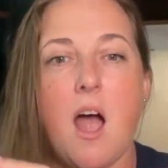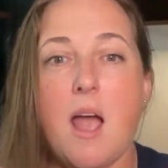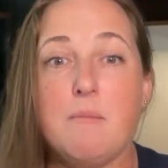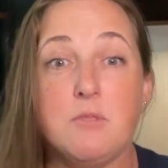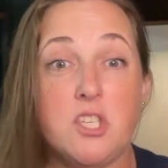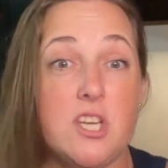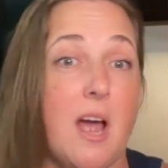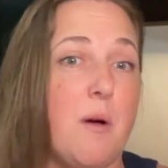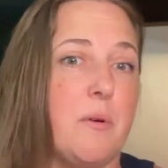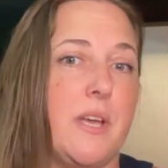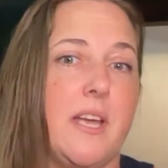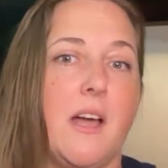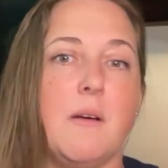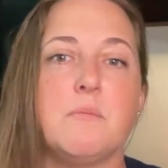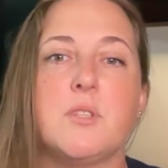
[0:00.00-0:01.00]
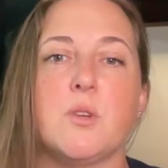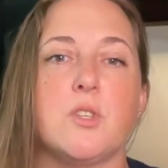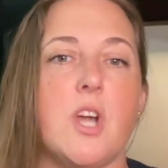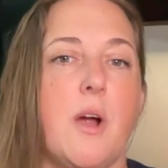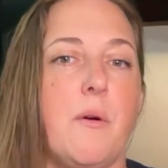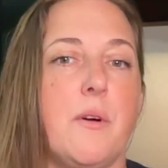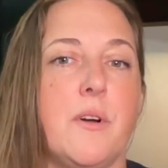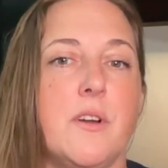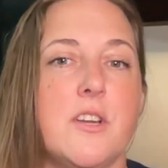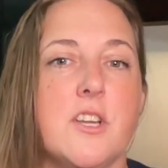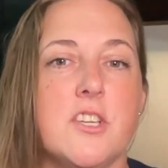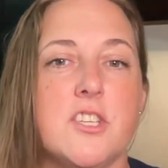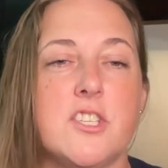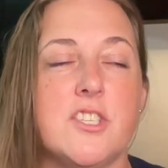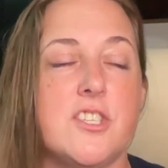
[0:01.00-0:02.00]
shouting. I'm so
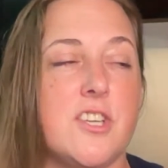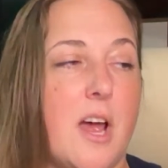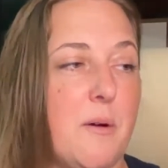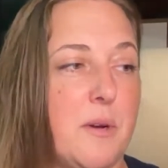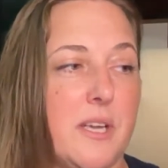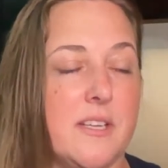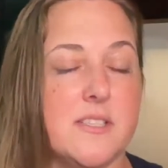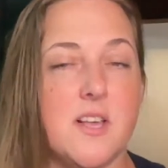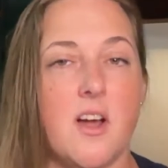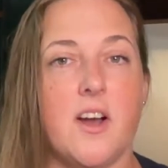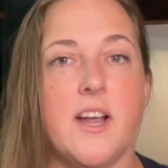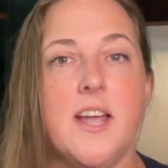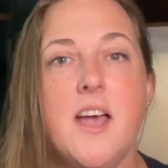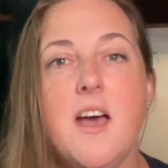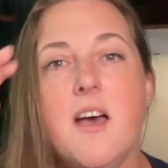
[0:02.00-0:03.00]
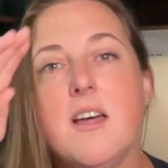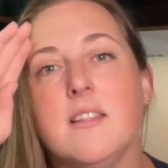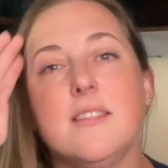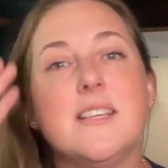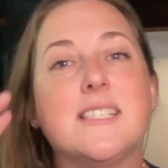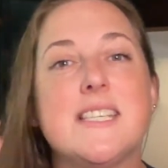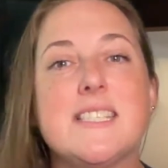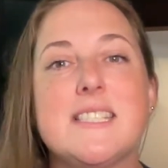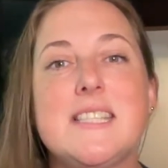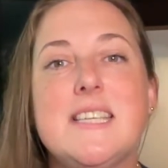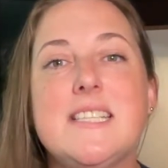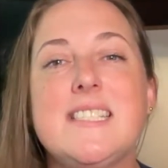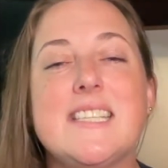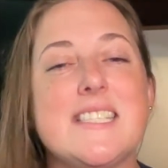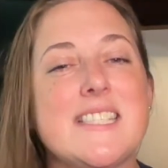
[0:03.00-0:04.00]
shouting. Sorry. This is the
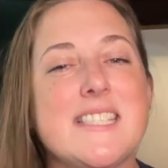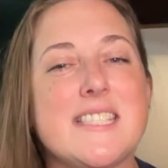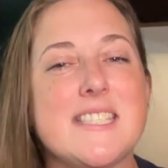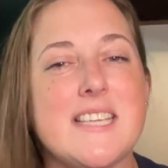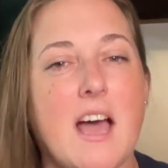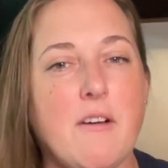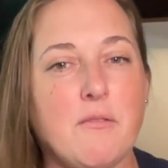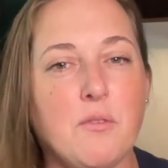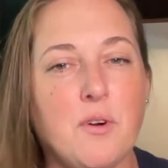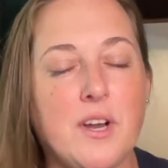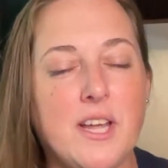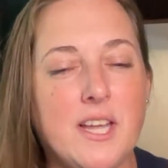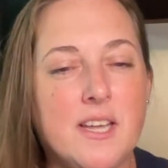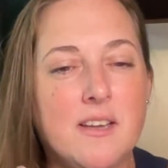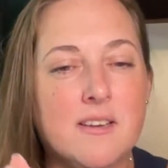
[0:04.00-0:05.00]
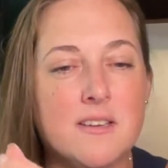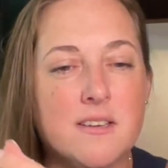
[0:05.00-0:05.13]
Discovery